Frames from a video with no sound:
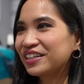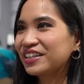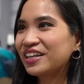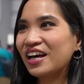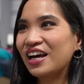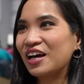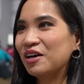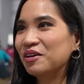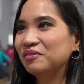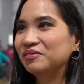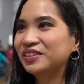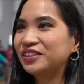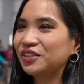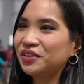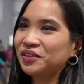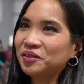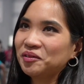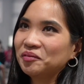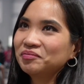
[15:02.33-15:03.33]
Yeah,
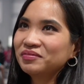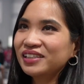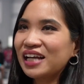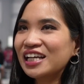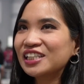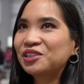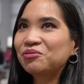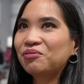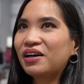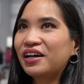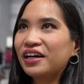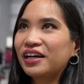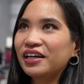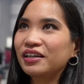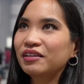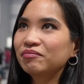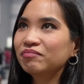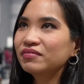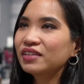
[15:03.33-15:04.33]
so that's
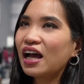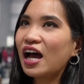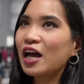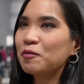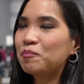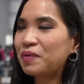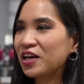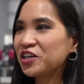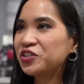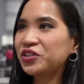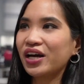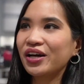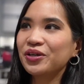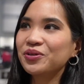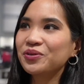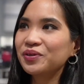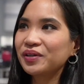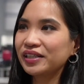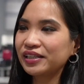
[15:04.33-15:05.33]
why I play
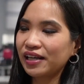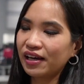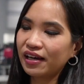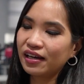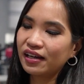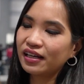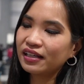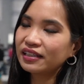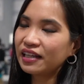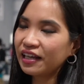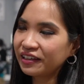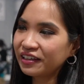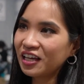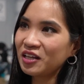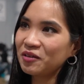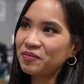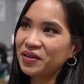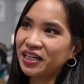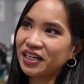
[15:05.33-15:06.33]
Xiaoyu in
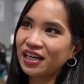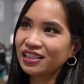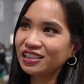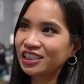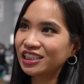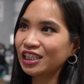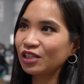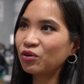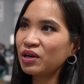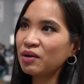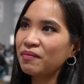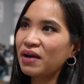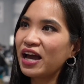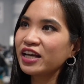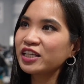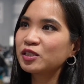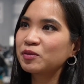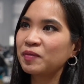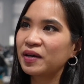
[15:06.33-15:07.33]
Tekken, because she
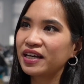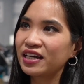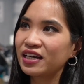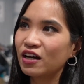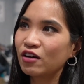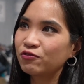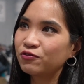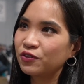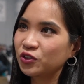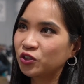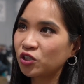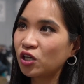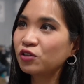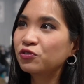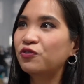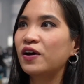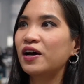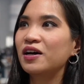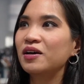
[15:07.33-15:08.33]
reminds me of
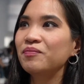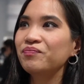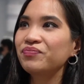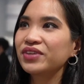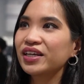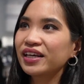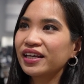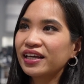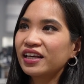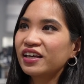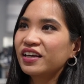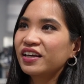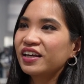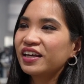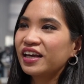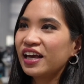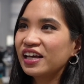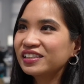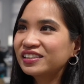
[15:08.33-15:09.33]
Jungfang.
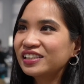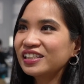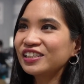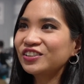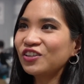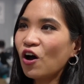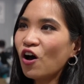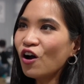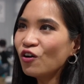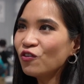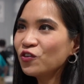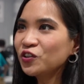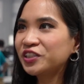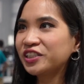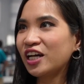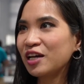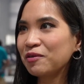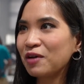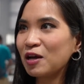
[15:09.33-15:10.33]
And this all the
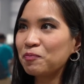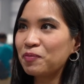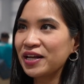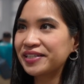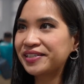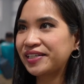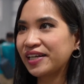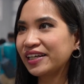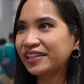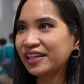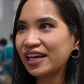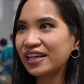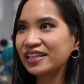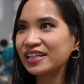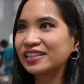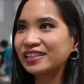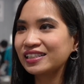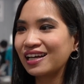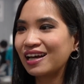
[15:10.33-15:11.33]
time I play Tekken
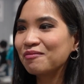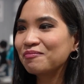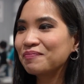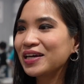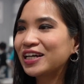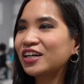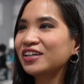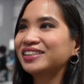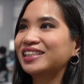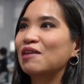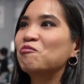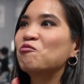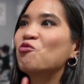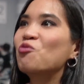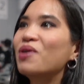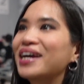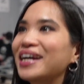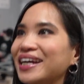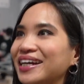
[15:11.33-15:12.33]
is because I'm
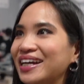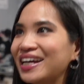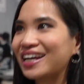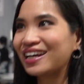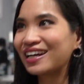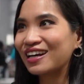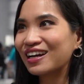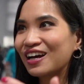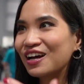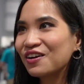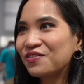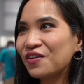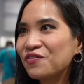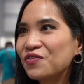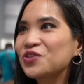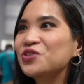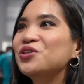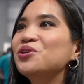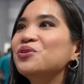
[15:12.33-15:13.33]
waiting for
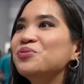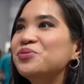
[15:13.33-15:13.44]
the new